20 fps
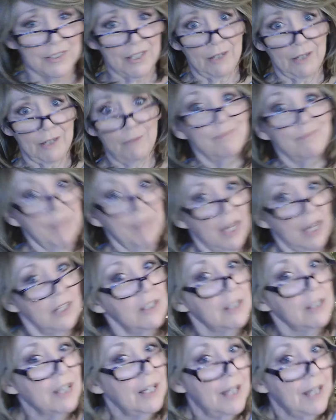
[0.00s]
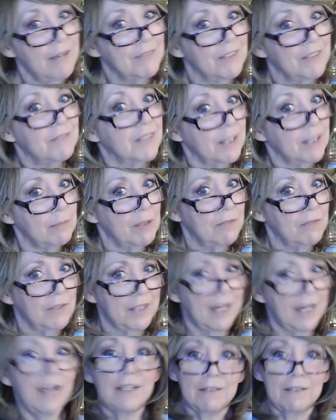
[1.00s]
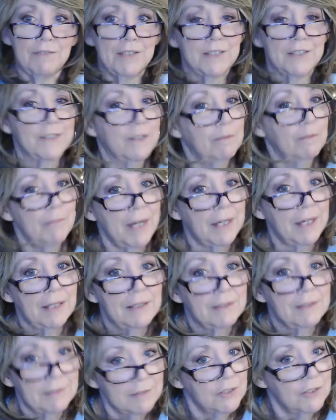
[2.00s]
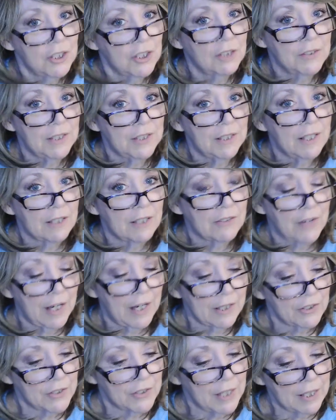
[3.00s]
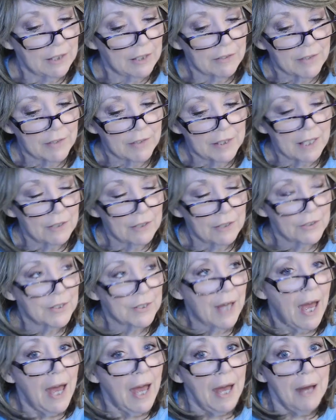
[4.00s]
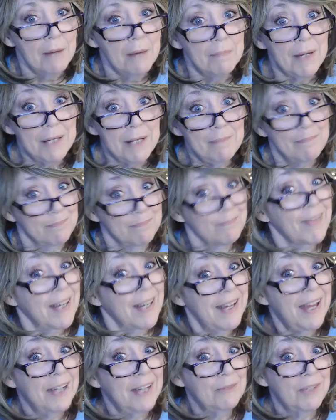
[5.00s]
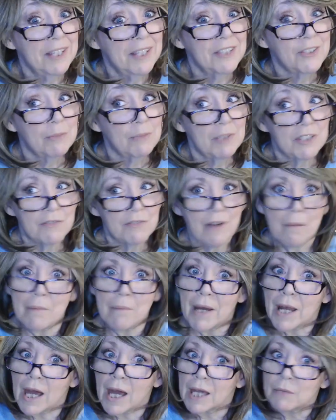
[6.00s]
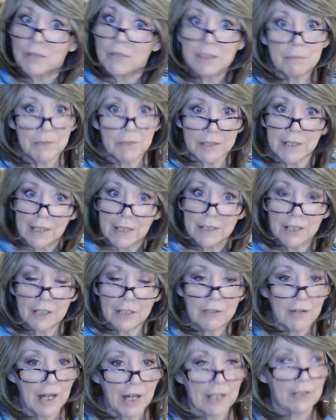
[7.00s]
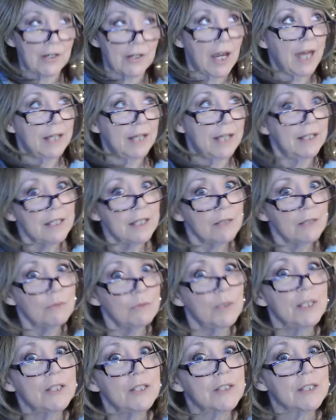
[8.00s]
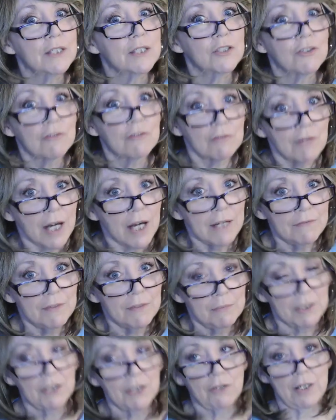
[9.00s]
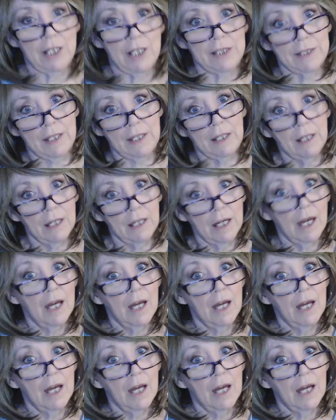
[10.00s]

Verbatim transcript: so kind of have to forgive me for that if it's still May and you still see nutcrackers hanging around the house. But anyway, they're so much fun. But I was missing a nutcracker and it was driving me crazy.